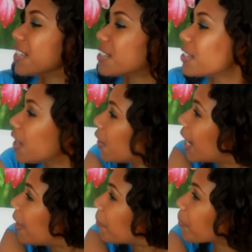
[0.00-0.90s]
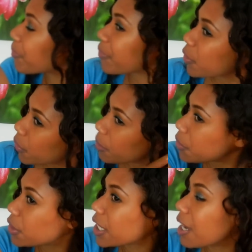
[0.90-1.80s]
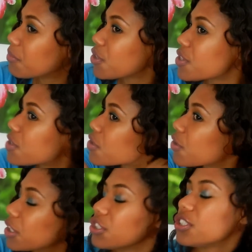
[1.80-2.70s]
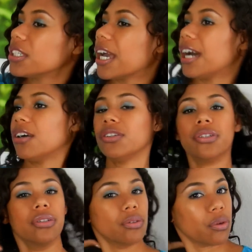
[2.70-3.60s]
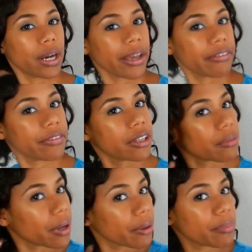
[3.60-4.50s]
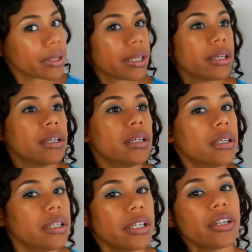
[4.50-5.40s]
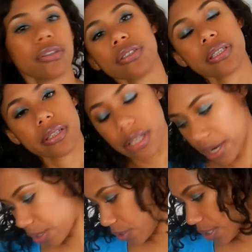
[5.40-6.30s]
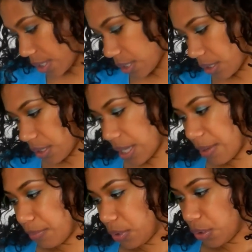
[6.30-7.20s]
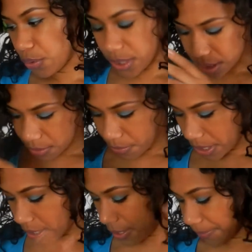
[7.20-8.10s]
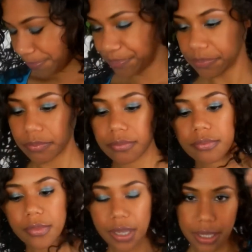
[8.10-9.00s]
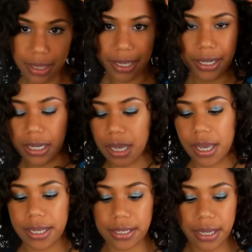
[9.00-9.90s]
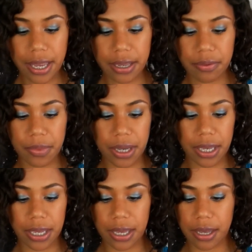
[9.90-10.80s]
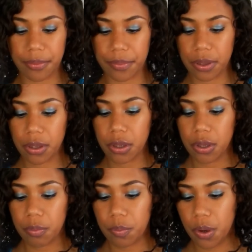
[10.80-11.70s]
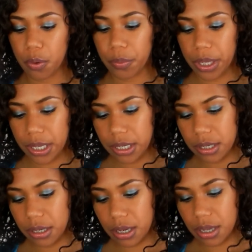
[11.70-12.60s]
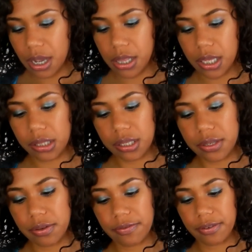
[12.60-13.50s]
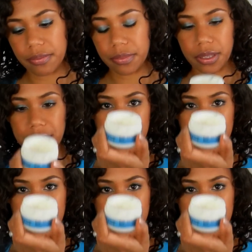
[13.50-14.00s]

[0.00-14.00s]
So what I'm doing now, I'm just scrunching out what I feel might be, you know, that I could still loosen a bit. And then I take my pomade. I like this one from the